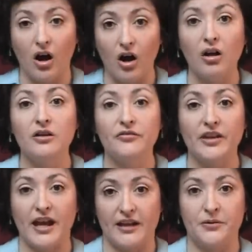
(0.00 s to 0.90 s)
All of
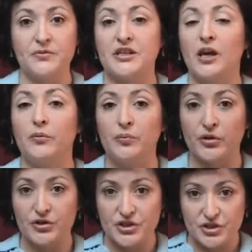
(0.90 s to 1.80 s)
the items can be
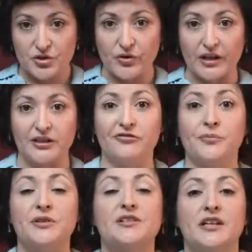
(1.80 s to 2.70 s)
purchased directly
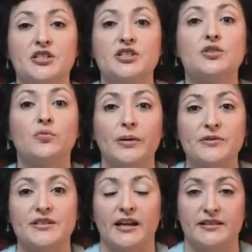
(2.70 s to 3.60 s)
from the Senegence
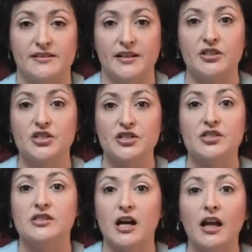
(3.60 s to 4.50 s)
website,
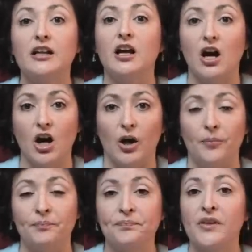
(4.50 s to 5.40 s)

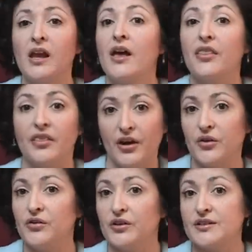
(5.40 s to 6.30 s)
senegence.com.
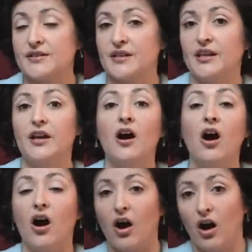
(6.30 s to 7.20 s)
There you can see
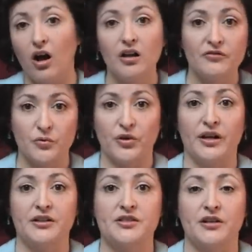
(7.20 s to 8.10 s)
all of the
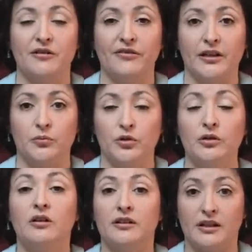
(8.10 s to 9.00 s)
products that are
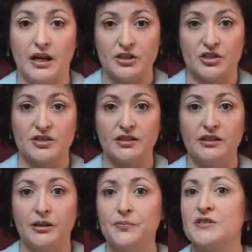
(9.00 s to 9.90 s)
available, not just the
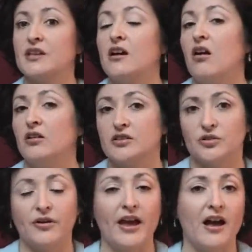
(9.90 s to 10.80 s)
lips. They
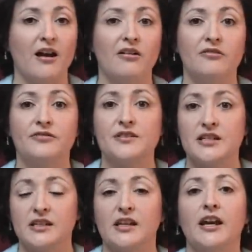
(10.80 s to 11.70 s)
also have
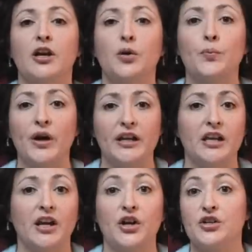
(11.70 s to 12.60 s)
skincare, body
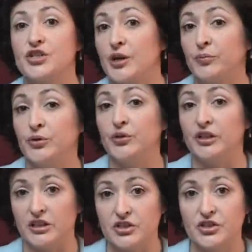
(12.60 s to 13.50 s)
care, shampoo,
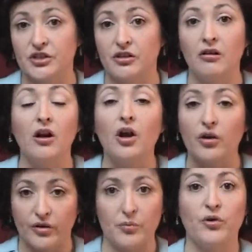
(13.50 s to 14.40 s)
conditioner,
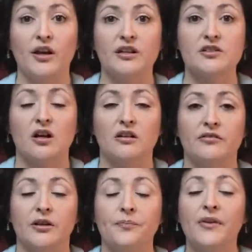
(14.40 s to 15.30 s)
great products, all
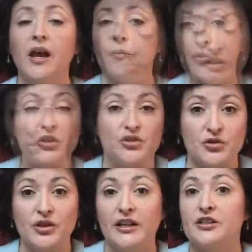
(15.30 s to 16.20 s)
of them. You
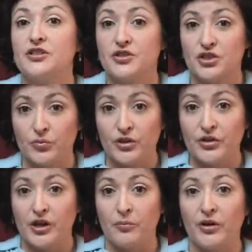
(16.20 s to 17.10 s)
do need a
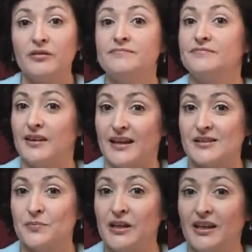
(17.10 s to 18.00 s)
distributor number,
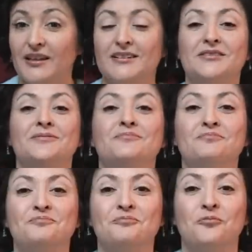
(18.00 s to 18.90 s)
that's me,
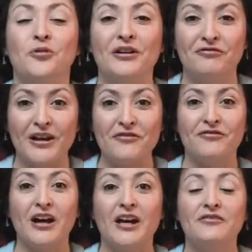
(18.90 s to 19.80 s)

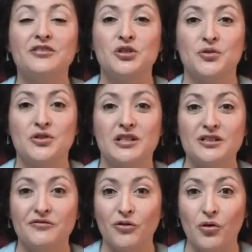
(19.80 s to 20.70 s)

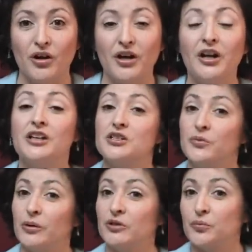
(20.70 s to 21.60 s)
155264, to
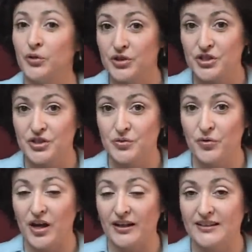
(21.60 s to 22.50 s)
be able to purchase the
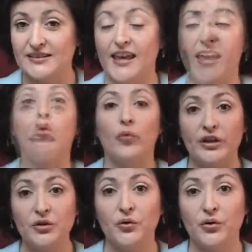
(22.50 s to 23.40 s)
products.
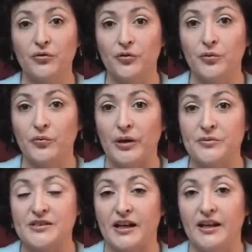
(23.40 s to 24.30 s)
When you order from the
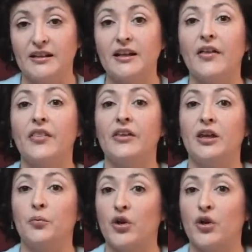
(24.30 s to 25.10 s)
website, the